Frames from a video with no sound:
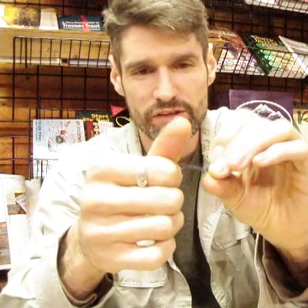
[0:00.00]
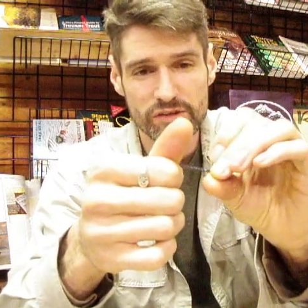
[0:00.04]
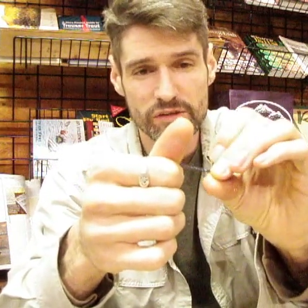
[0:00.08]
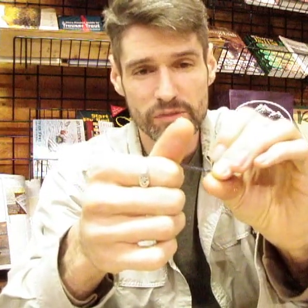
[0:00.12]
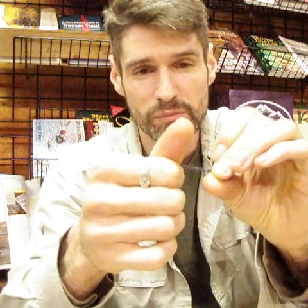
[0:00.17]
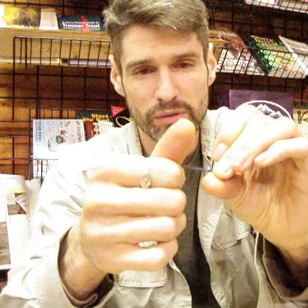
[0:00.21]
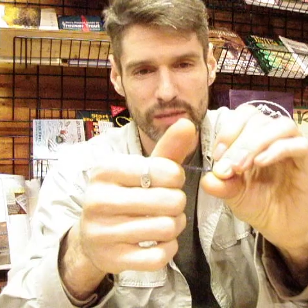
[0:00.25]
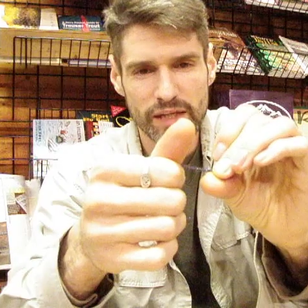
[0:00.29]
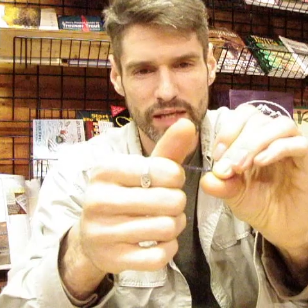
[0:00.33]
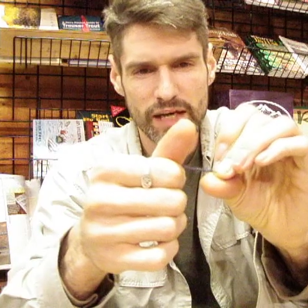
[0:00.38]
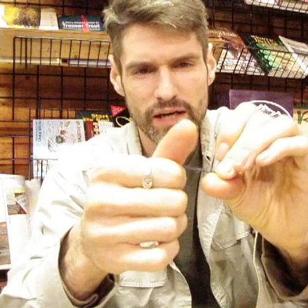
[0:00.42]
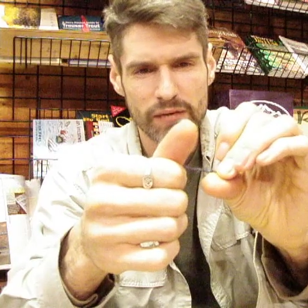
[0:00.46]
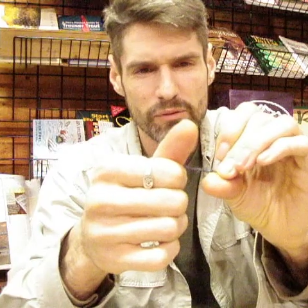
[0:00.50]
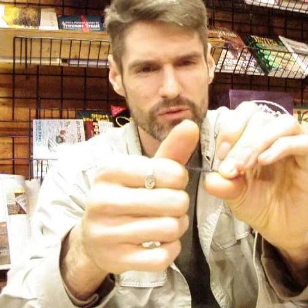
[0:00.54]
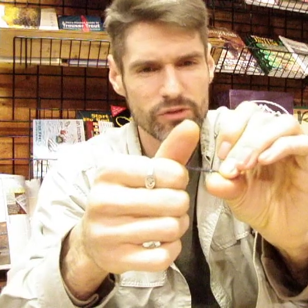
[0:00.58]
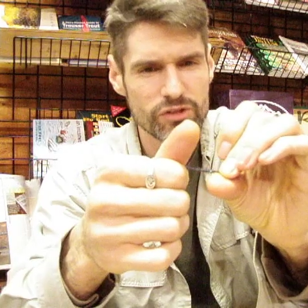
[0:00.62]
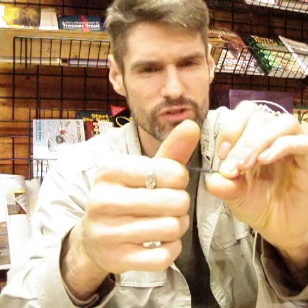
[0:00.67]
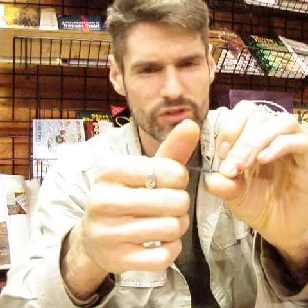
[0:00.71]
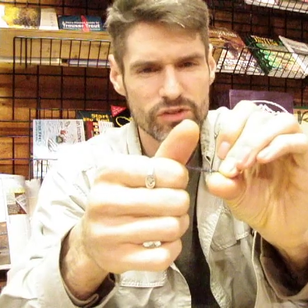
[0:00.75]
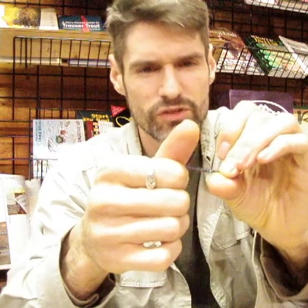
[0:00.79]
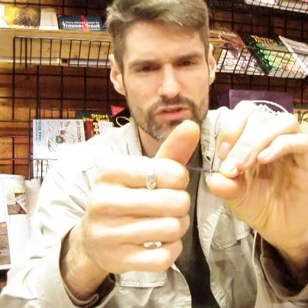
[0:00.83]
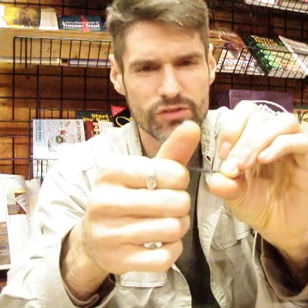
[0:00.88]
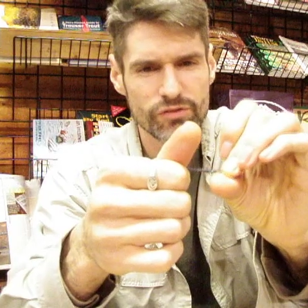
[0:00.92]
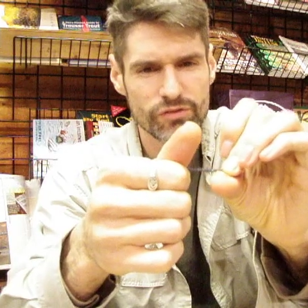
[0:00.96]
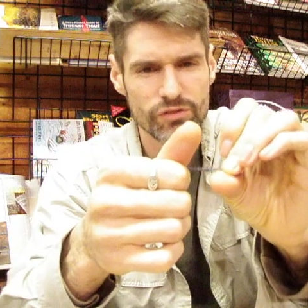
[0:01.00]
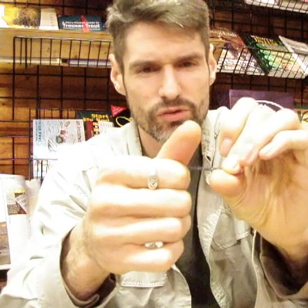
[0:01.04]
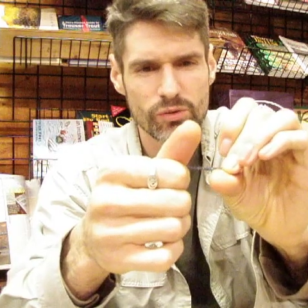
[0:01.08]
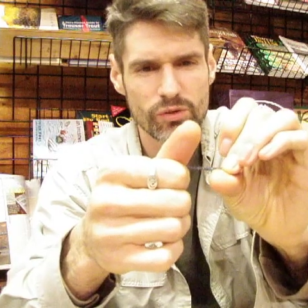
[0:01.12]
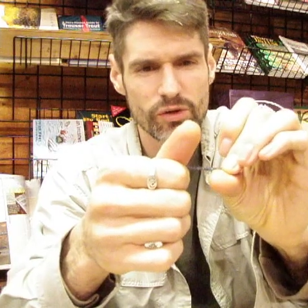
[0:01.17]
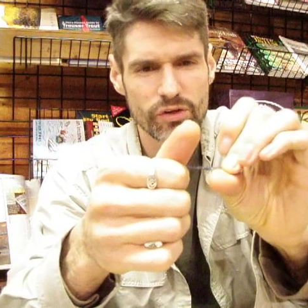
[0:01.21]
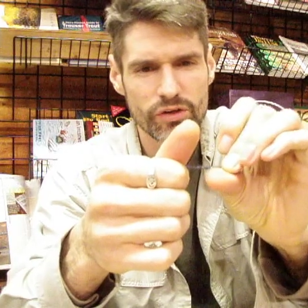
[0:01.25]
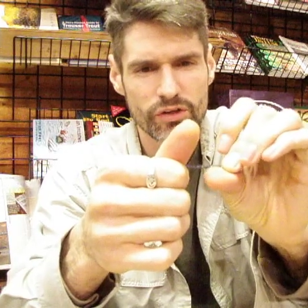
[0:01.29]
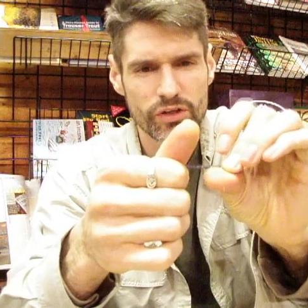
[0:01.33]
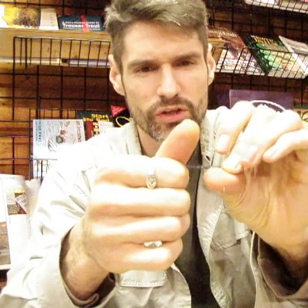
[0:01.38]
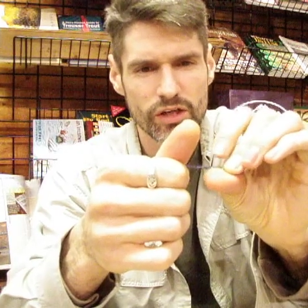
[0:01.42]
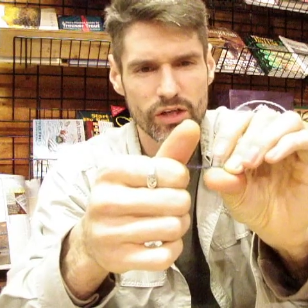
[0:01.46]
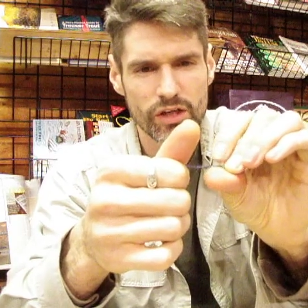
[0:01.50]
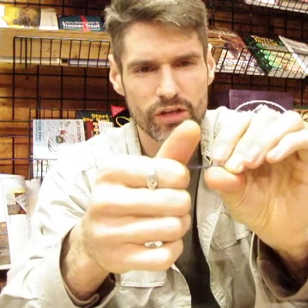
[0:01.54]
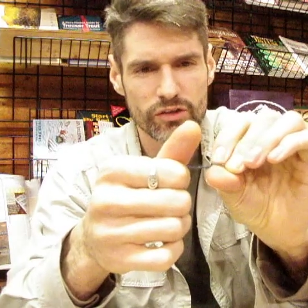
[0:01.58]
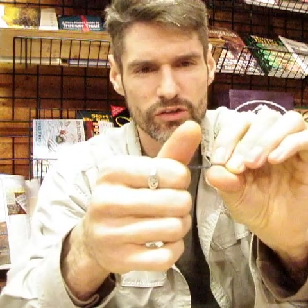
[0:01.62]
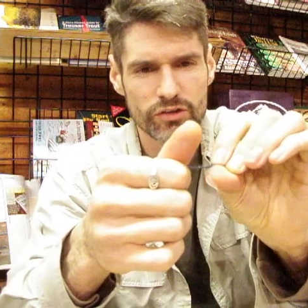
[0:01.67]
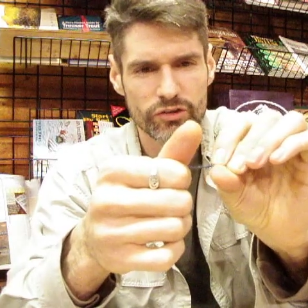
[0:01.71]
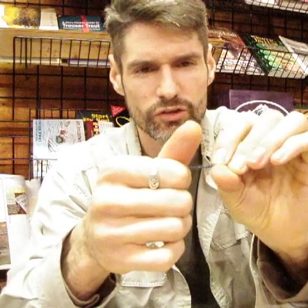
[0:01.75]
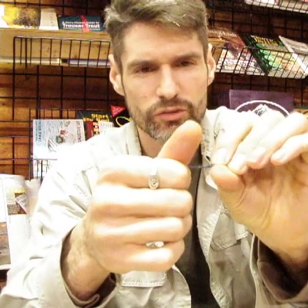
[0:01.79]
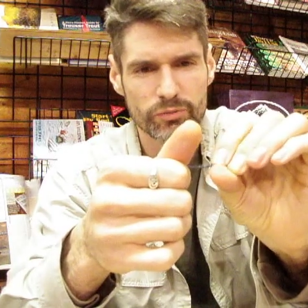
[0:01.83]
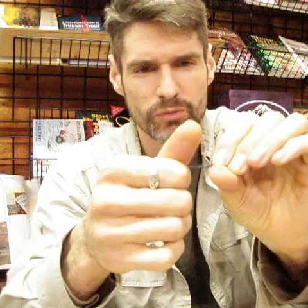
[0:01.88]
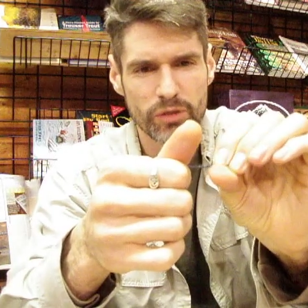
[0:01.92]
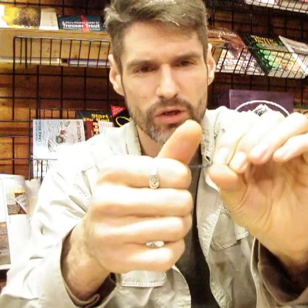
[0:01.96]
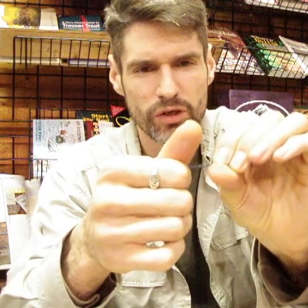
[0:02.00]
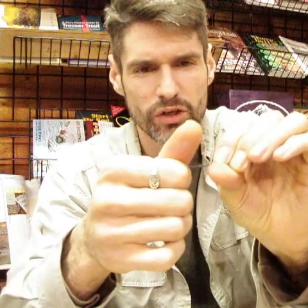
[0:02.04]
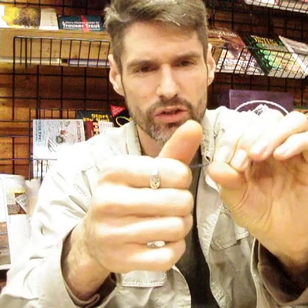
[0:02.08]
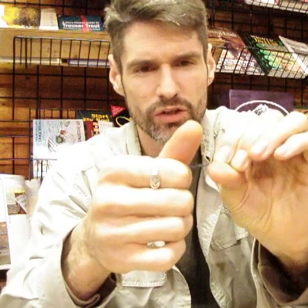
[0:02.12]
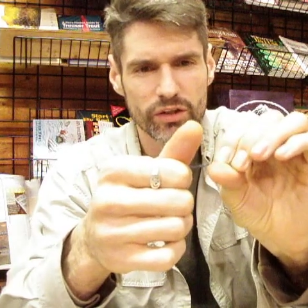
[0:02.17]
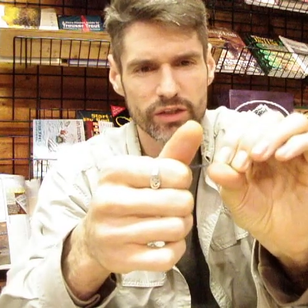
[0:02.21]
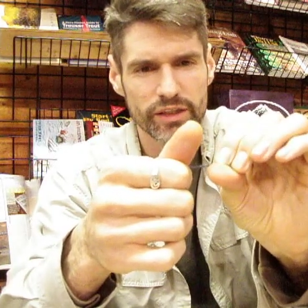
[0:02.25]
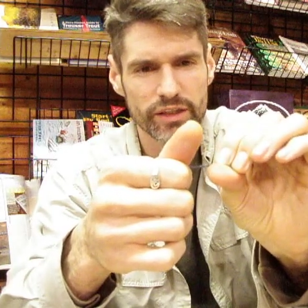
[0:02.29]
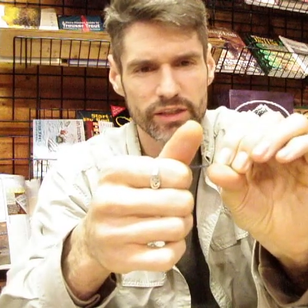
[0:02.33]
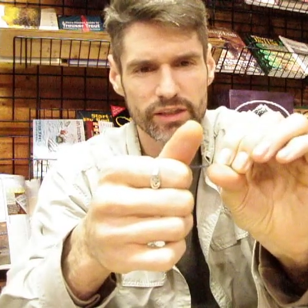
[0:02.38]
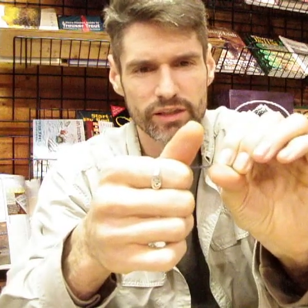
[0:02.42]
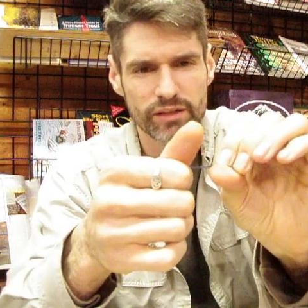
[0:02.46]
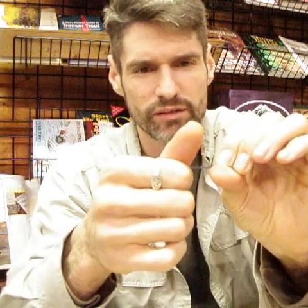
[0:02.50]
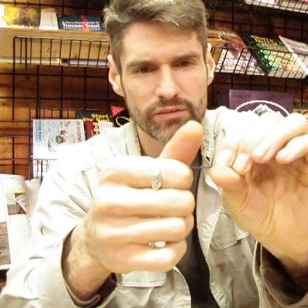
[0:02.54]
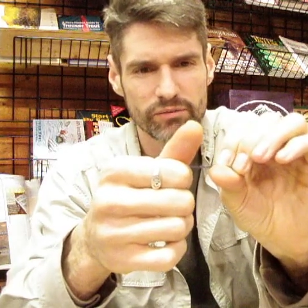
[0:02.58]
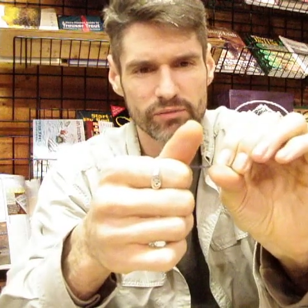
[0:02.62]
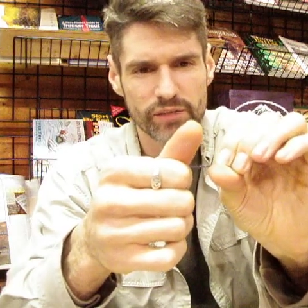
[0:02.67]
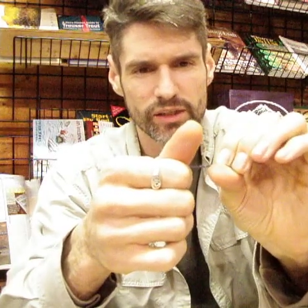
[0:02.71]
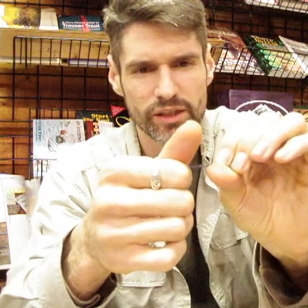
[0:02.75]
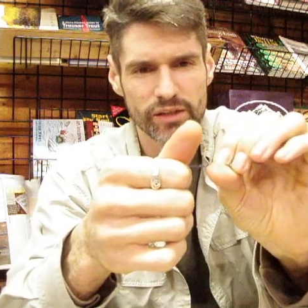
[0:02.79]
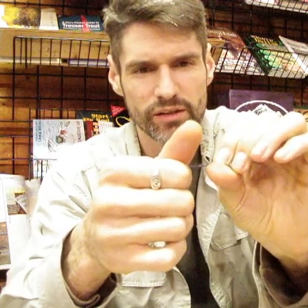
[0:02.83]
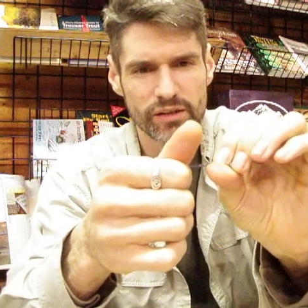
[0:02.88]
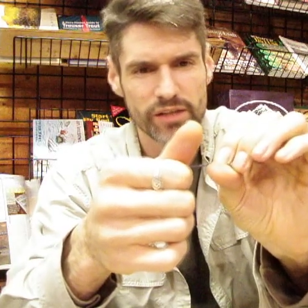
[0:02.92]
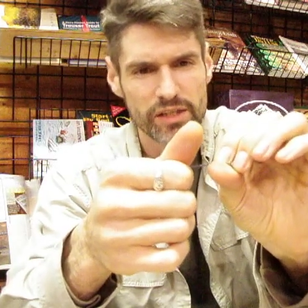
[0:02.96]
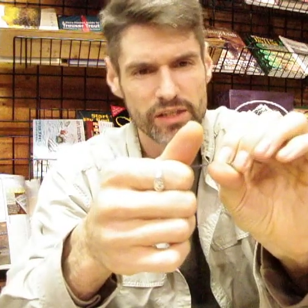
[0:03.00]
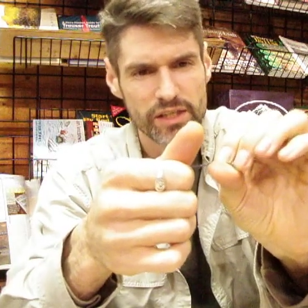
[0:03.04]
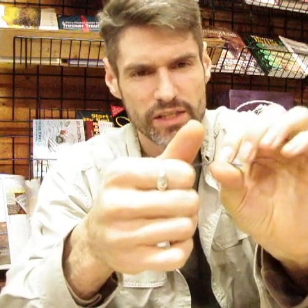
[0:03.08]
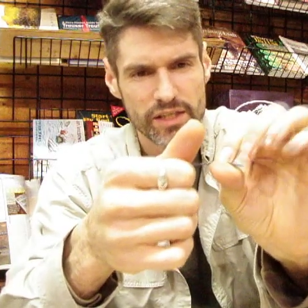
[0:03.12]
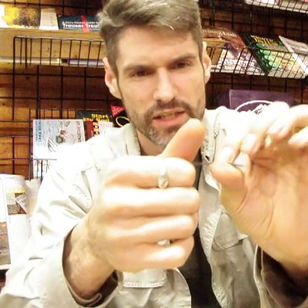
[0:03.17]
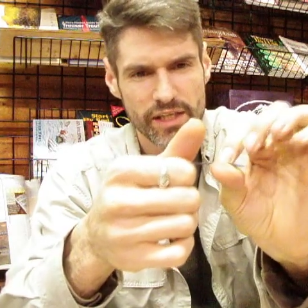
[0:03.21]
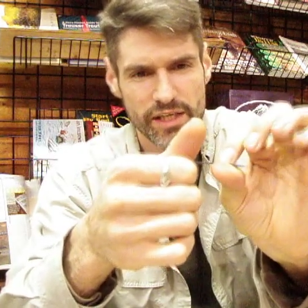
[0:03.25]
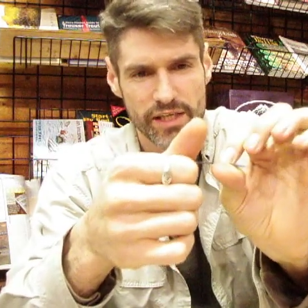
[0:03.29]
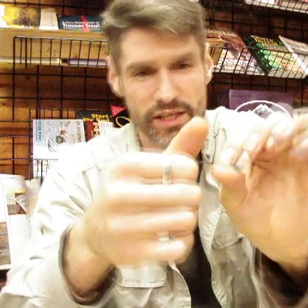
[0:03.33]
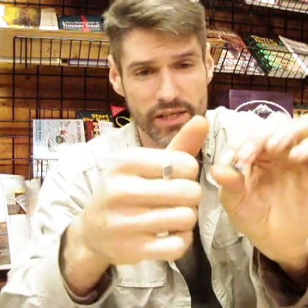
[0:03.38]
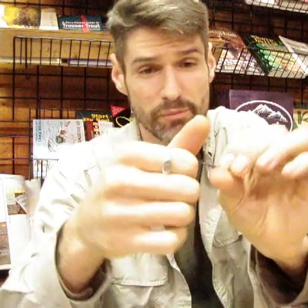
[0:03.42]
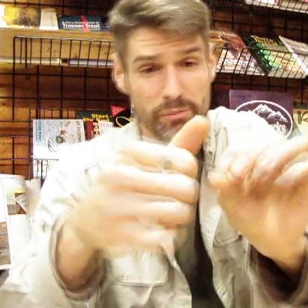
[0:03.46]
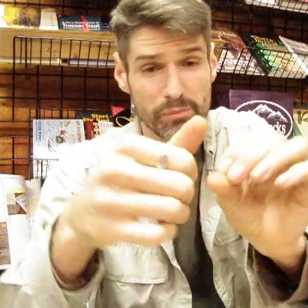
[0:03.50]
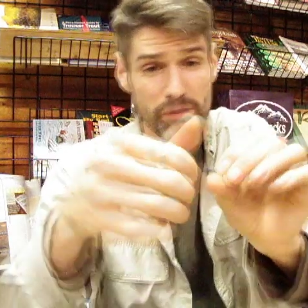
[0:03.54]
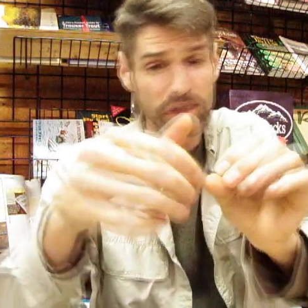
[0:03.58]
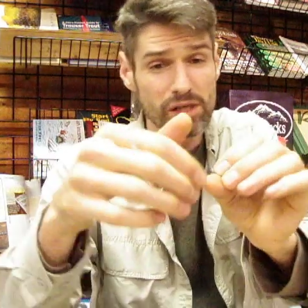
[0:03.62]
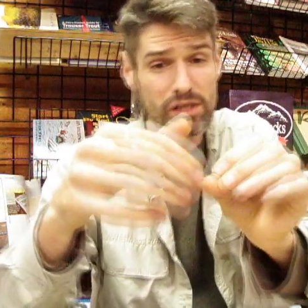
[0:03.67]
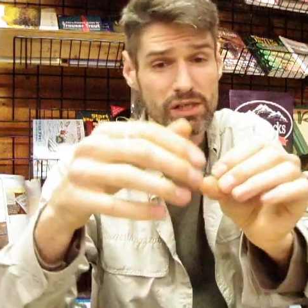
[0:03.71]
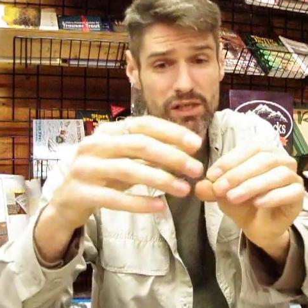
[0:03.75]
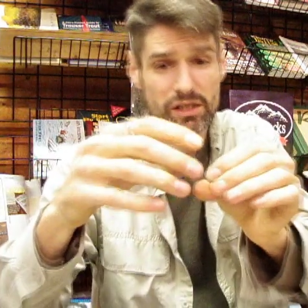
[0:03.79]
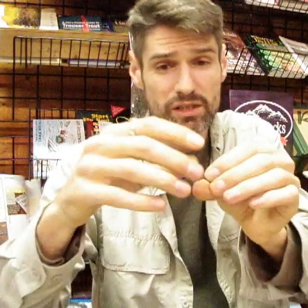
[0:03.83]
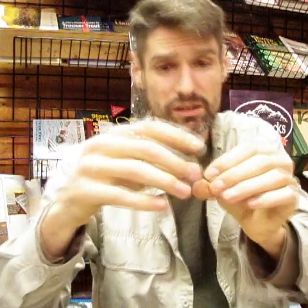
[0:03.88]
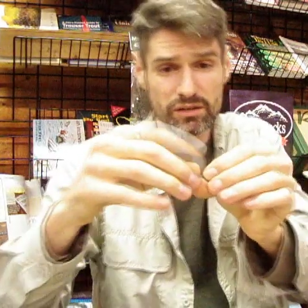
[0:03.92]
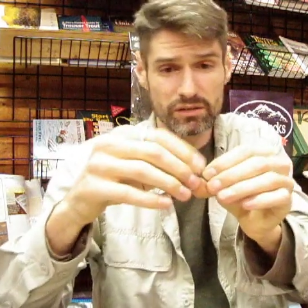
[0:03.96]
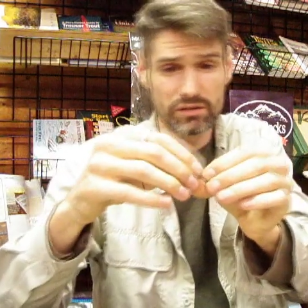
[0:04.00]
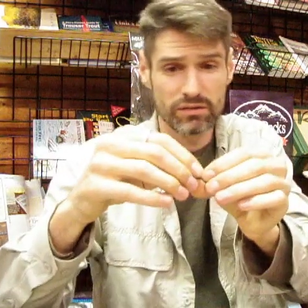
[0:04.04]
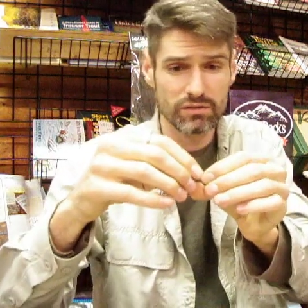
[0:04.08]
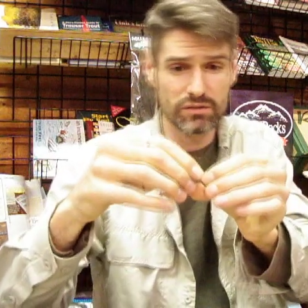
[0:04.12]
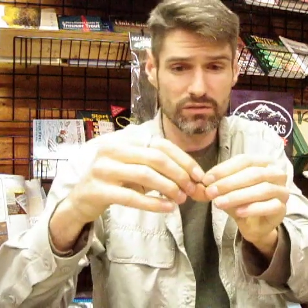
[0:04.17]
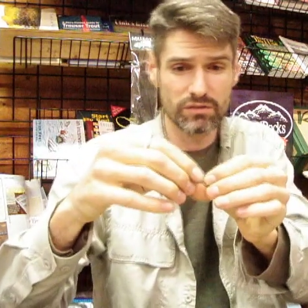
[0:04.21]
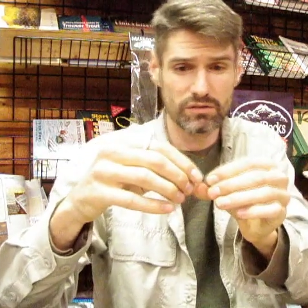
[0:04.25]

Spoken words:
It's a black with just a few other colors, sparkly, and a bug